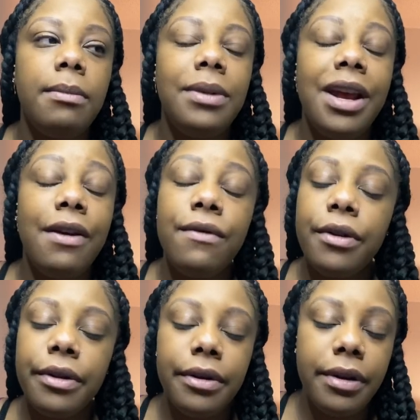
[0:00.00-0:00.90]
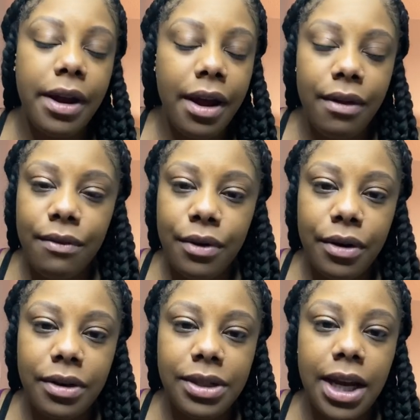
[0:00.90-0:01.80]
Never
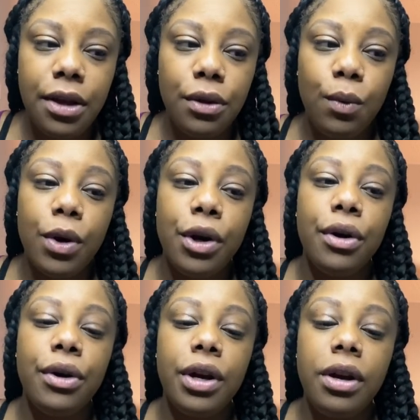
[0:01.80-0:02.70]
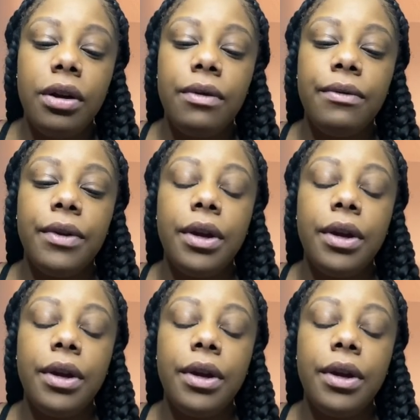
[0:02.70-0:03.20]
ever take the word of